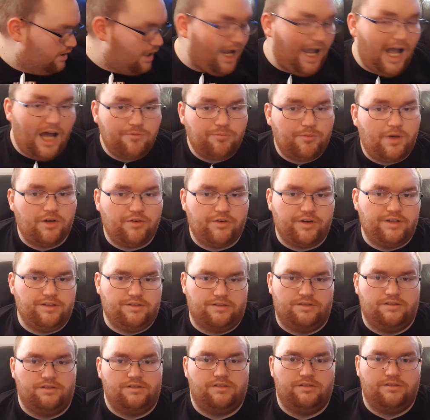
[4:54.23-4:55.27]
I have my
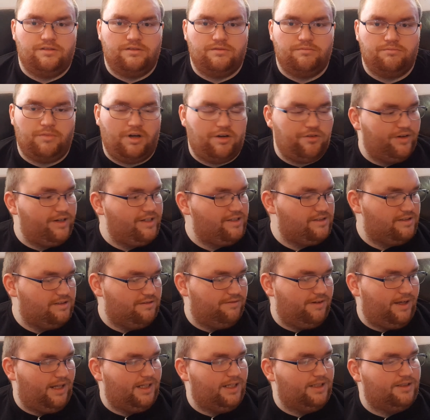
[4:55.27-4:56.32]
reasons. My reasons are
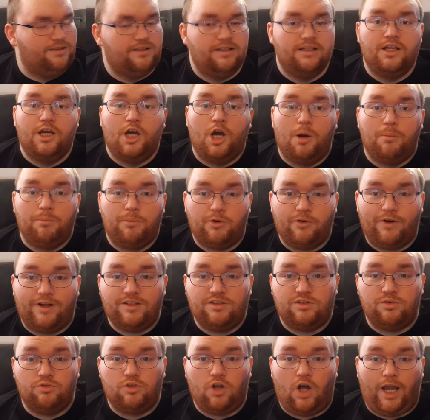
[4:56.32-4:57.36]
valid.
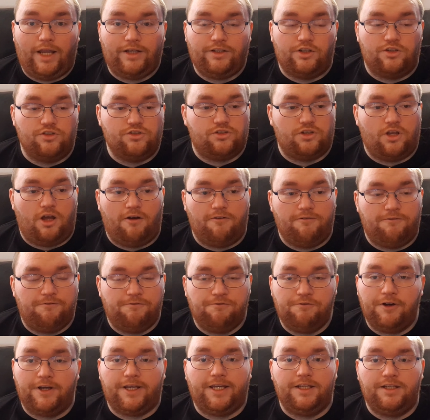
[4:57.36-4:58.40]
Parental Guidance, a
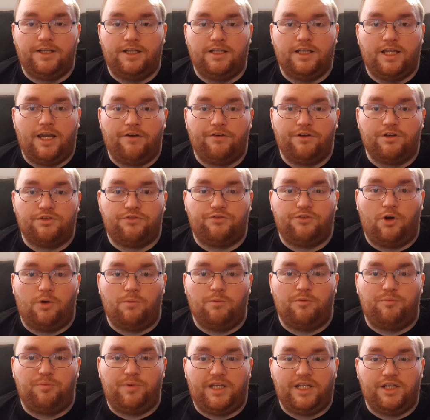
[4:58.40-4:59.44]
freaking hilarious film
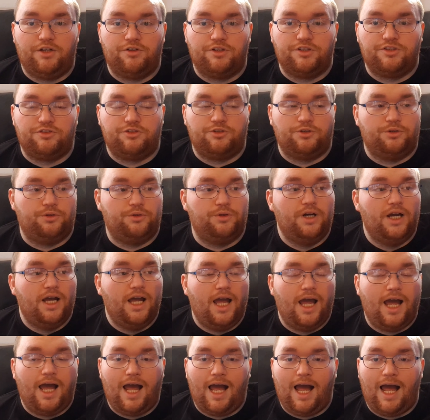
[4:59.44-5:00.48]
with Billy Crystal
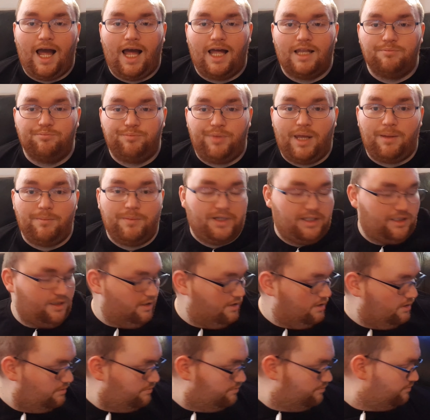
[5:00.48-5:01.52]
and Bette
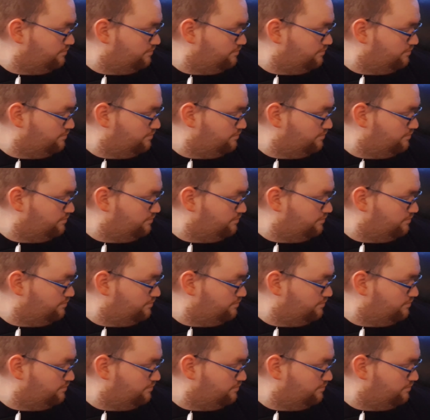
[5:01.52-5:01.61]
Midler.